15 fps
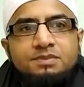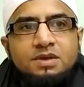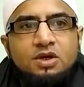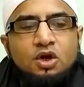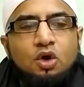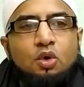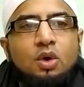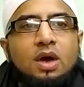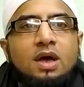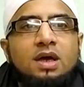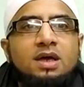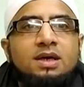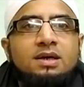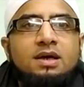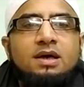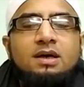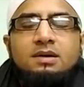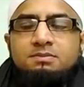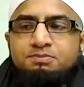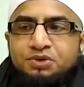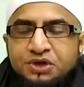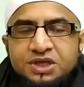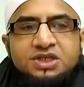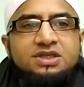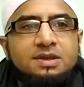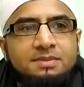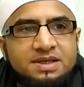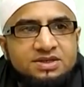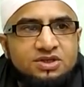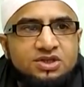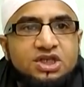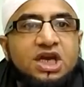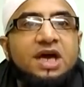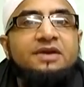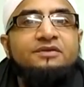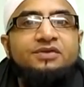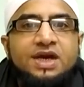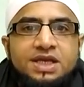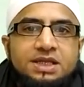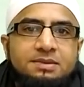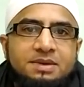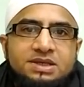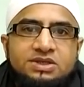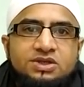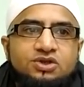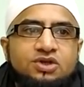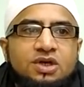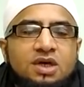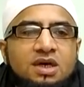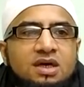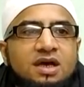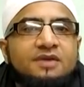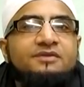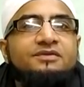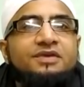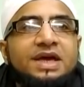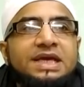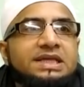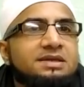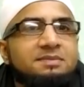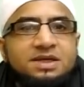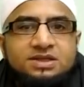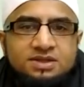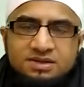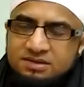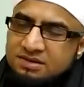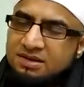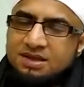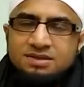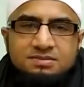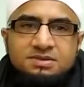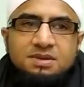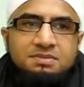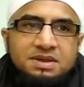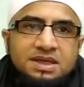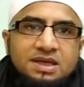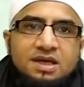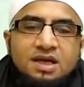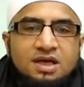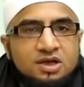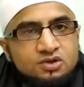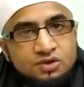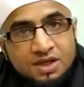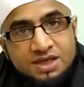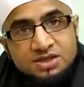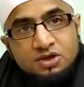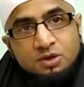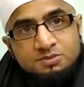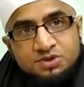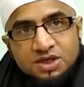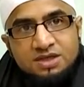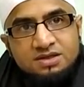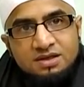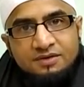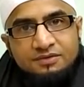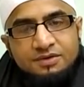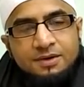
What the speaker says: You know, preach the message, convey the message. Conveying the message, that's tabligh. So that's an objective.